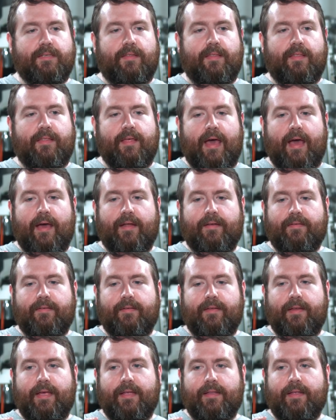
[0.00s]
that
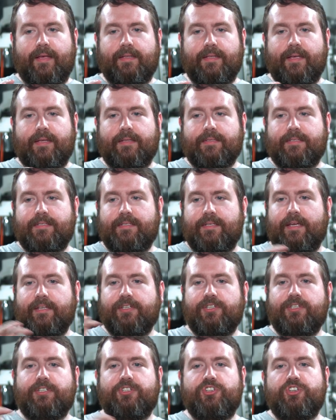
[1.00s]
it it it's, it
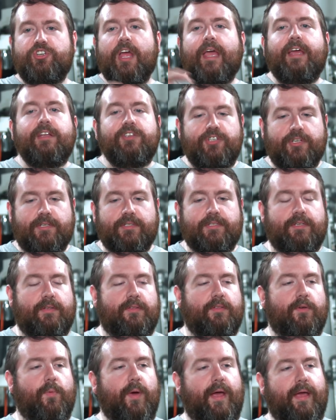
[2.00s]
changes
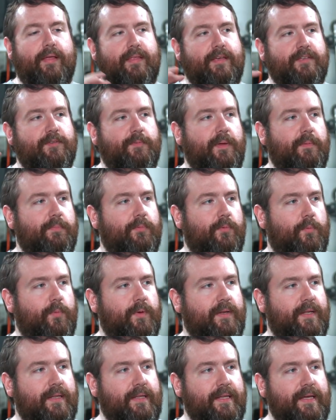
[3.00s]
the way these people
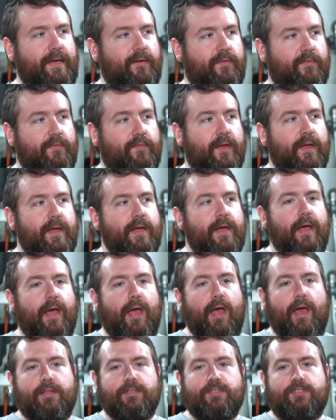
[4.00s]
would live,
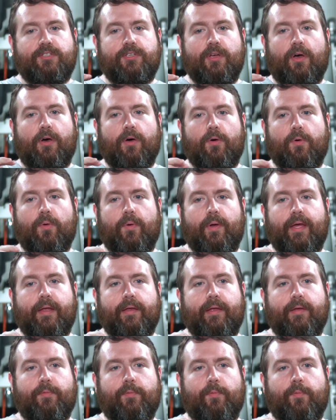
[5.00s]
and so
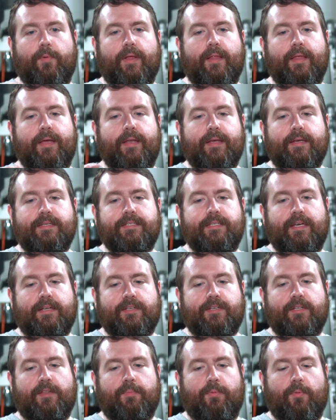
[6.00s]
it, it really does get
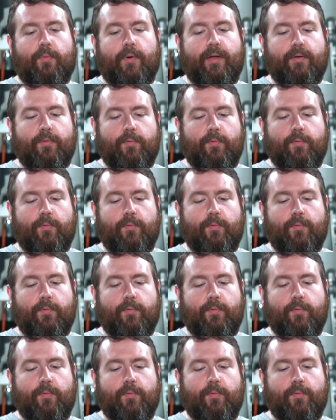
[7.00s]
to the point